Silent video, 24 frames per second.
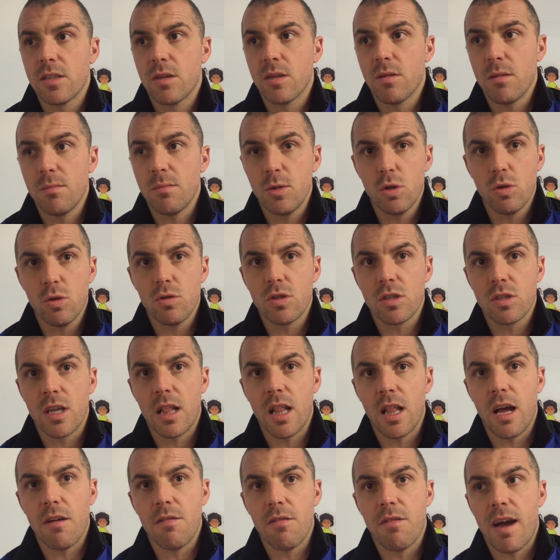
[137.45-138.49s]
So I'm sure there's a
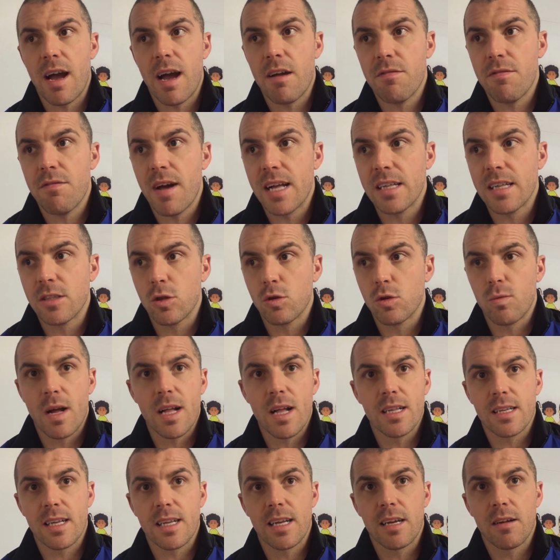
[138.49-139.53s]
lot of our fans as
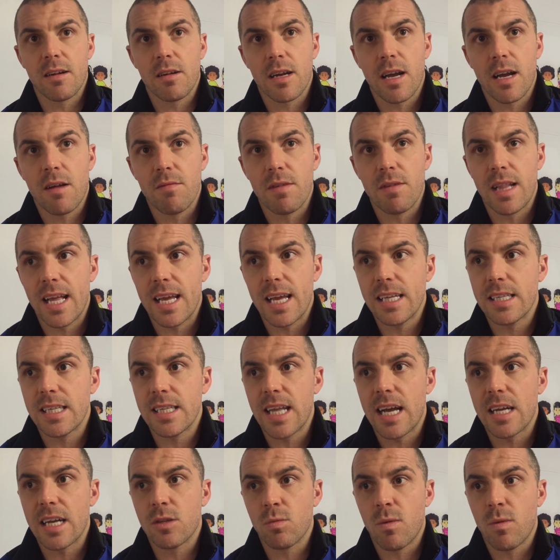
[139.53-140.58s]
well can relate to
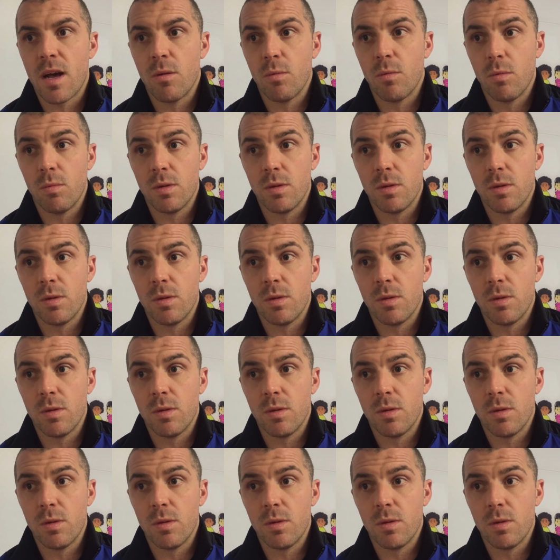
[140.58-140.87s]
that as well.